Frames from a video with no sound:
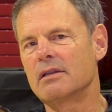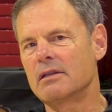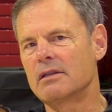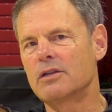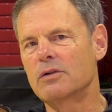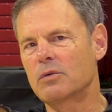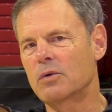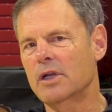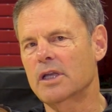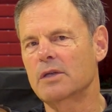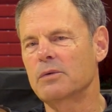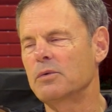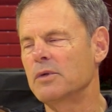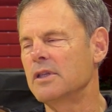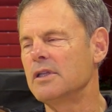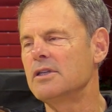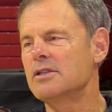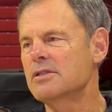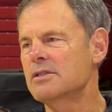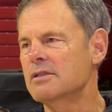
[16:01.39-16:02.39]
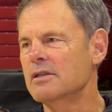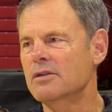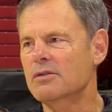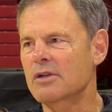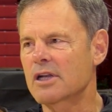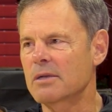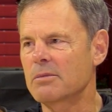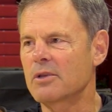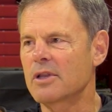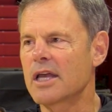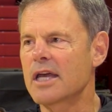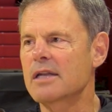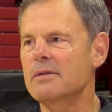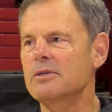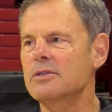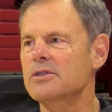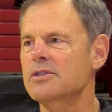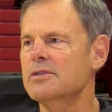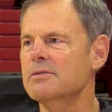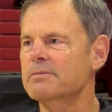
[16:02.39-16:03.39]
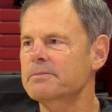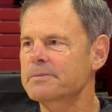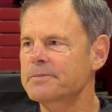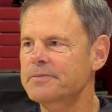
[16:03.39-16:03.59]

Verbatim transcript: you're working with these incredible animals.